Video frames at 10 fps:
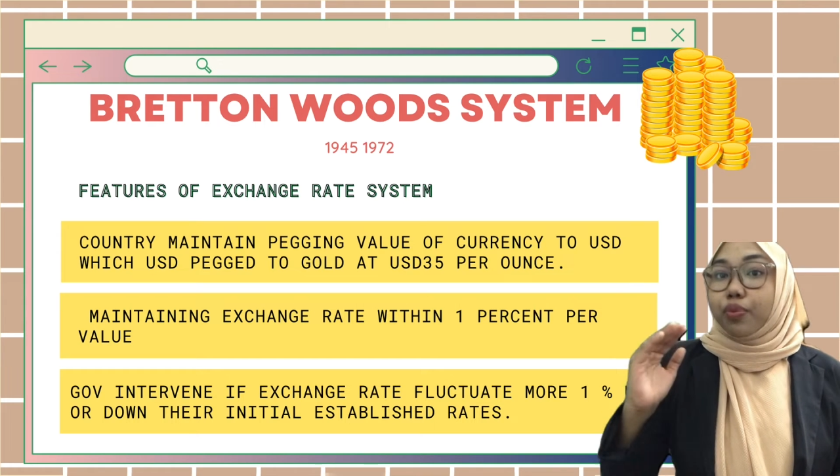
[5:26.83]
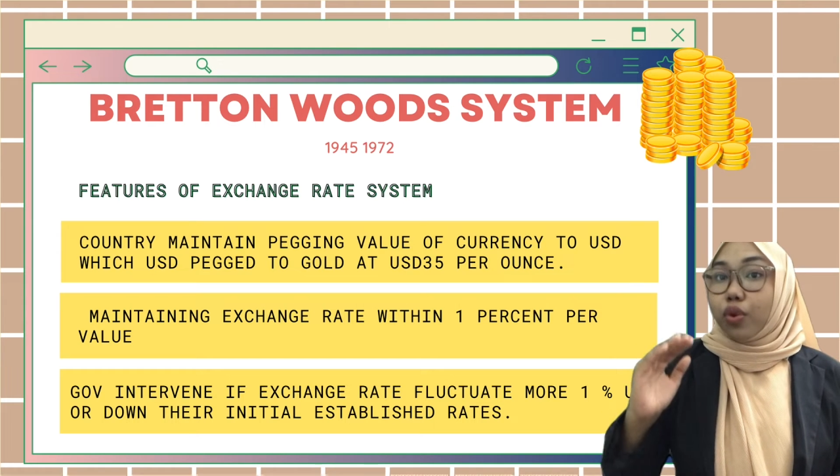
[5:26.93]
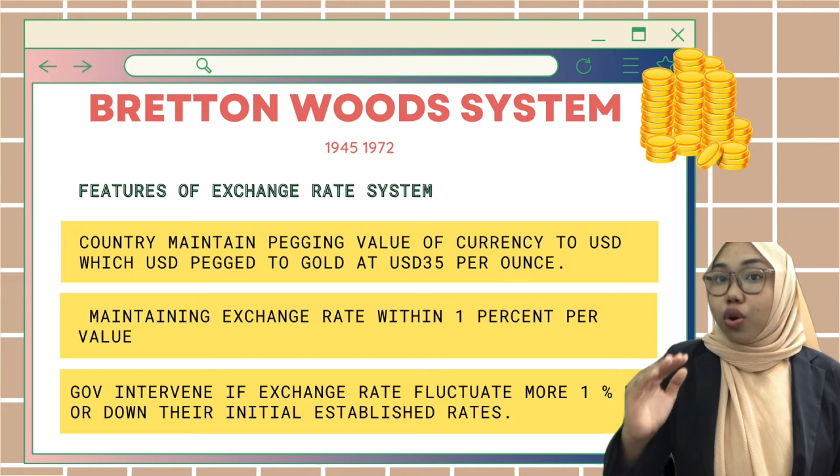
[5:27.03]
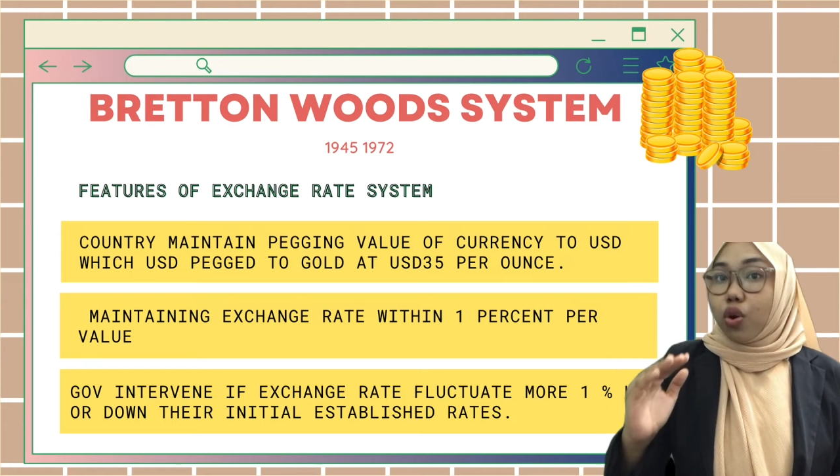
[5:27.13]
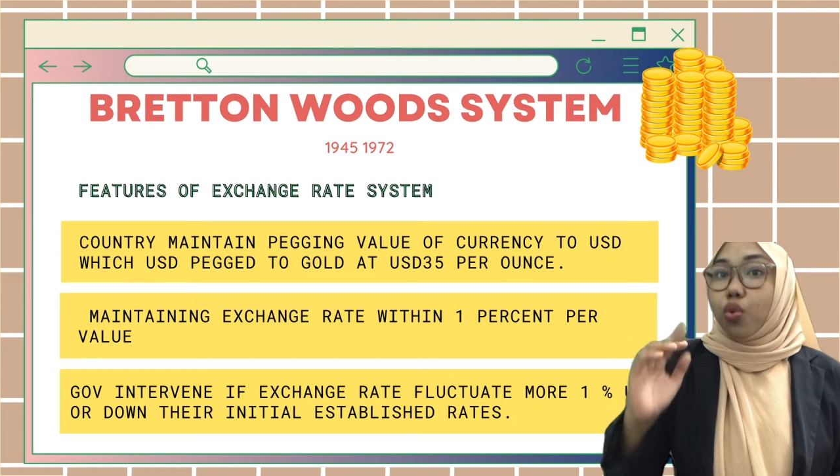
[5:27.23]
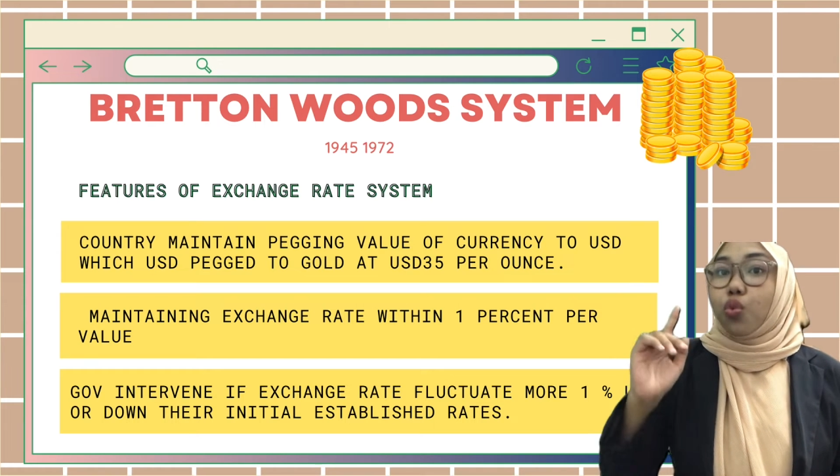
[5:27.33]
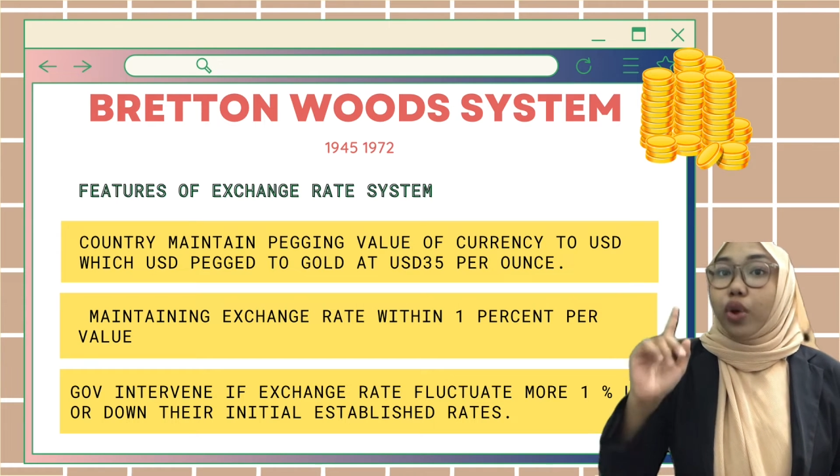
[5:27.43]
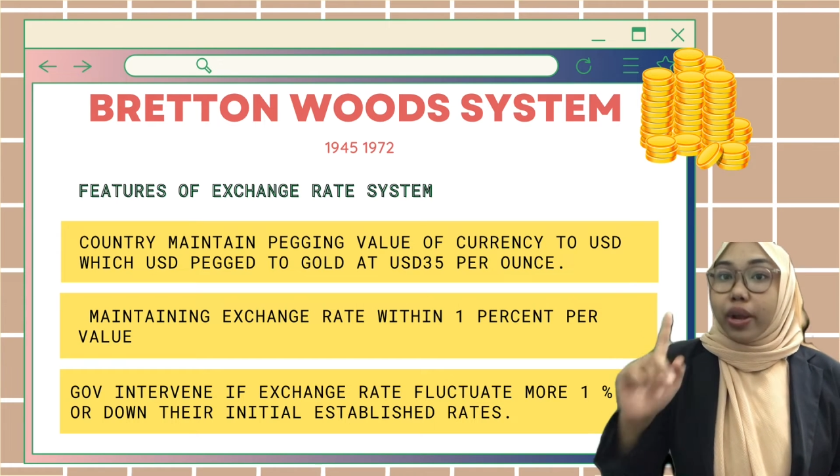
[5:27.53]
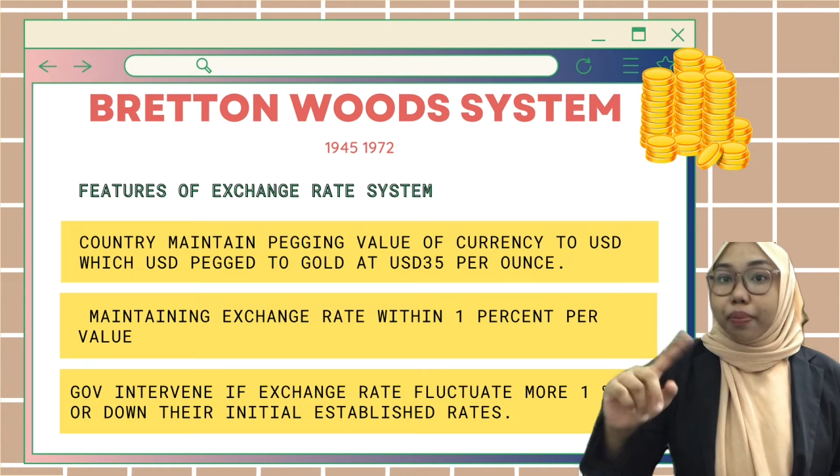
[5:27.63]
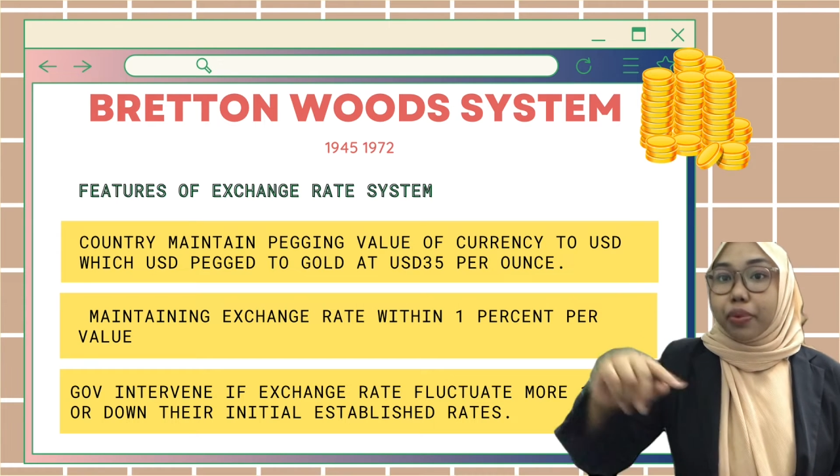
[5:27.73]
more
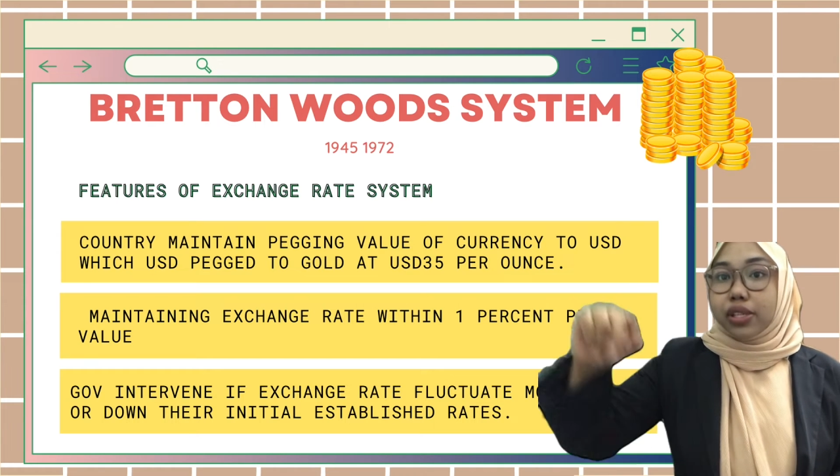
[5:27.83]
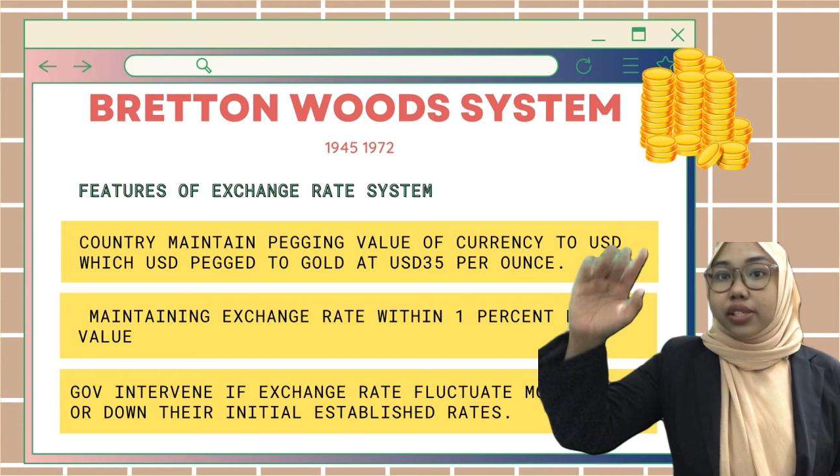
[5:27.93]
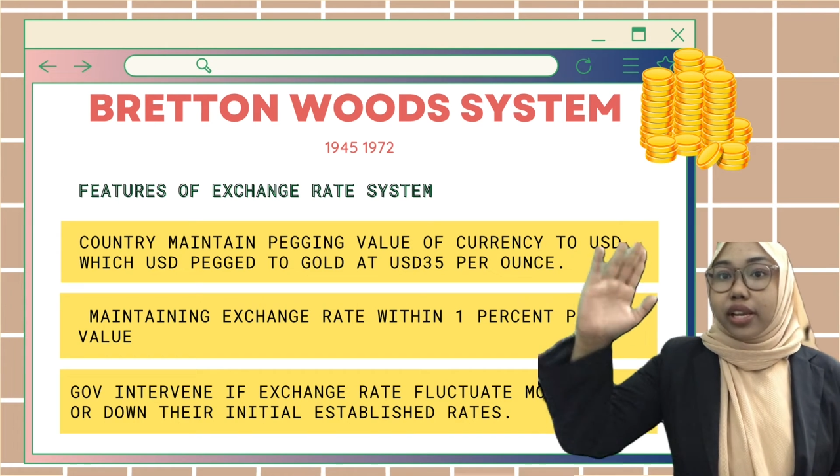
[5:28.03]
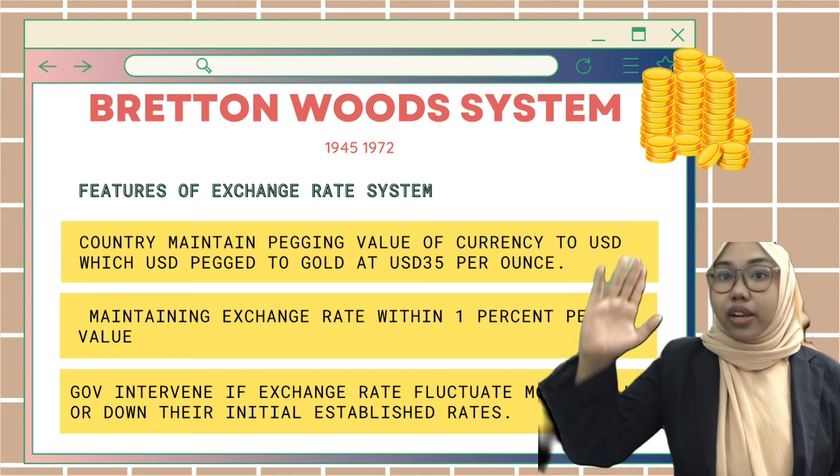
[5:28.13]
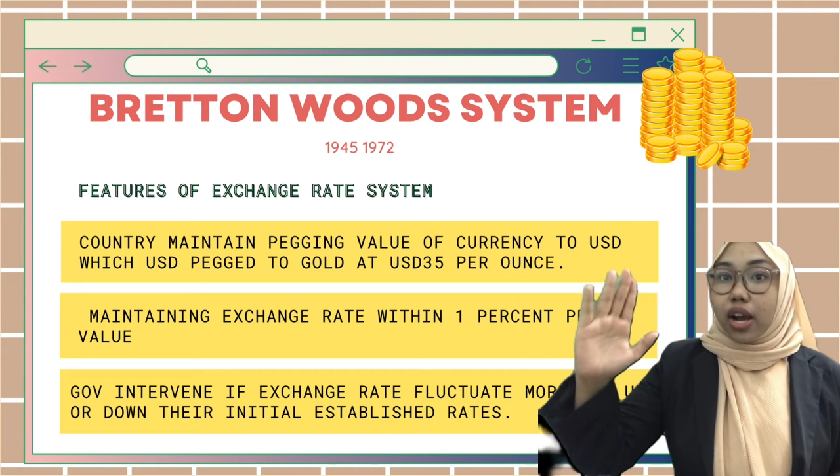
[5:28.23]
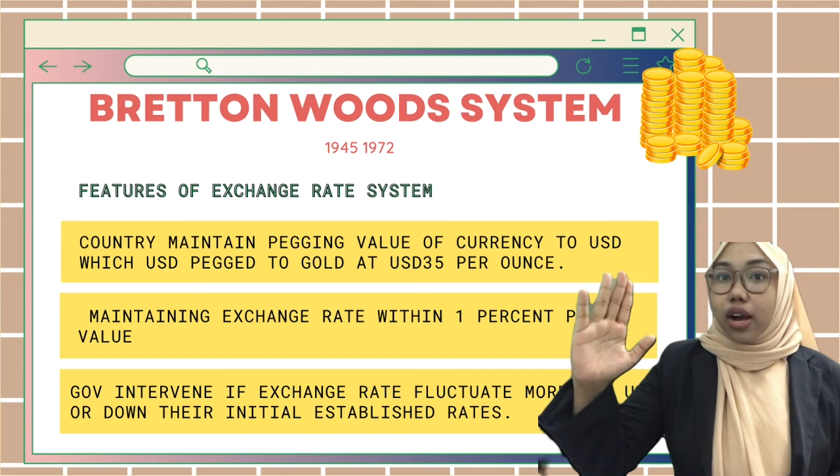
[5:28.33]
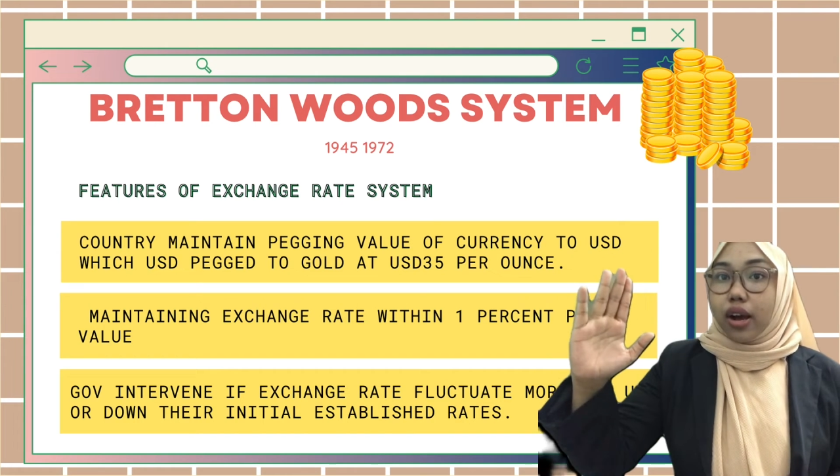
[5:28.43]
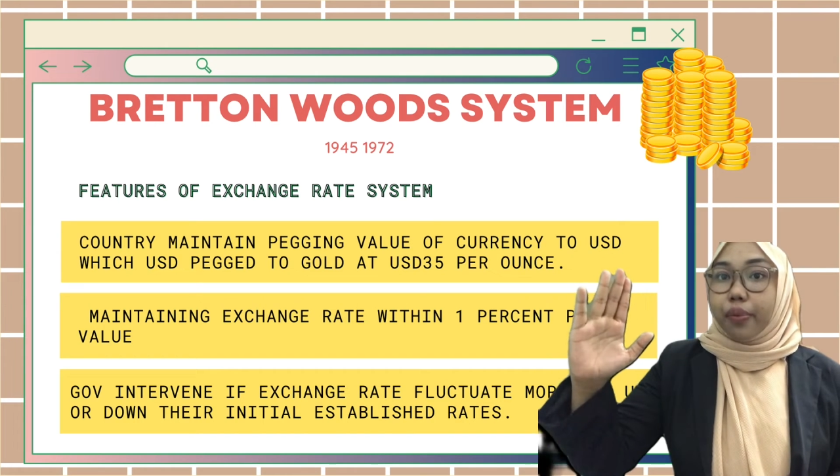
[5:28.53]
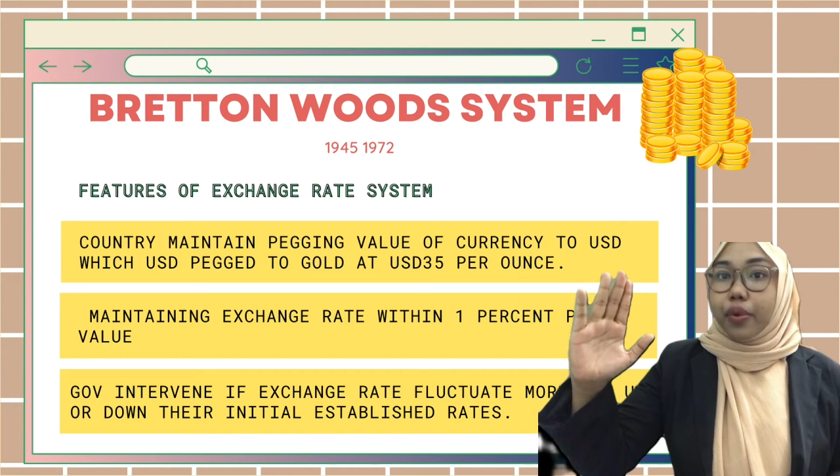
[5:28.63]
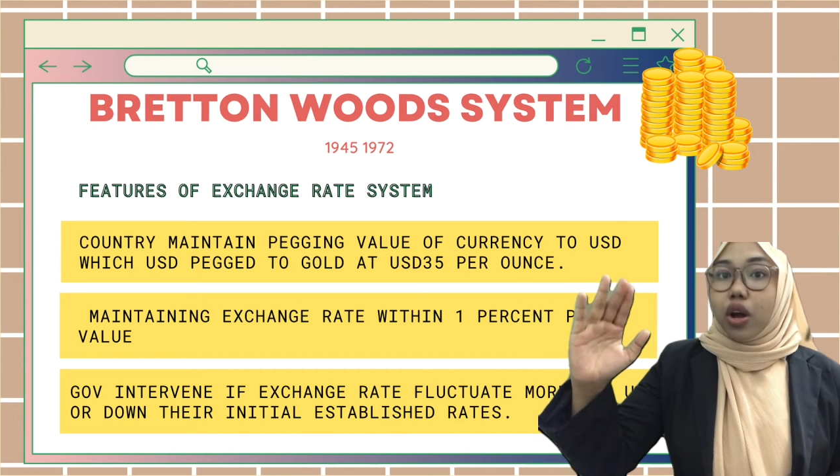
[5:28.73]
1%
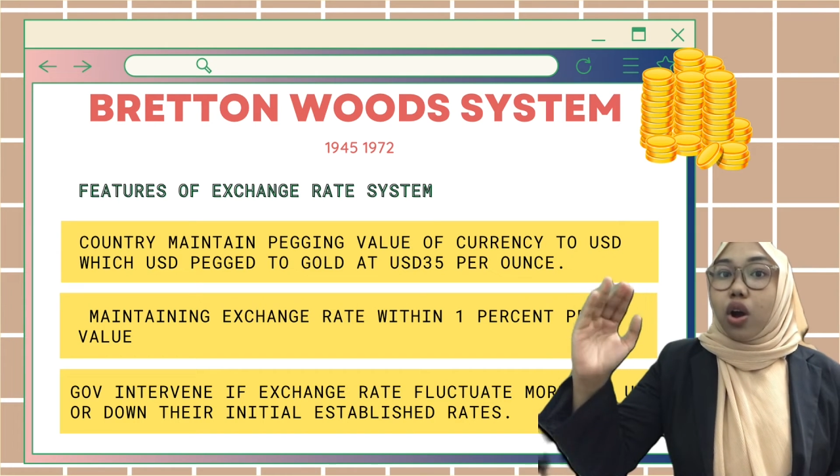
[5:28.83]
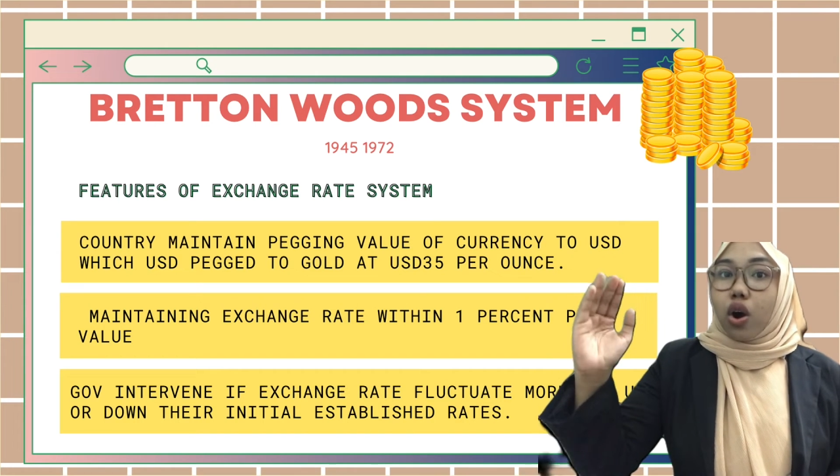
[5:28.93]
up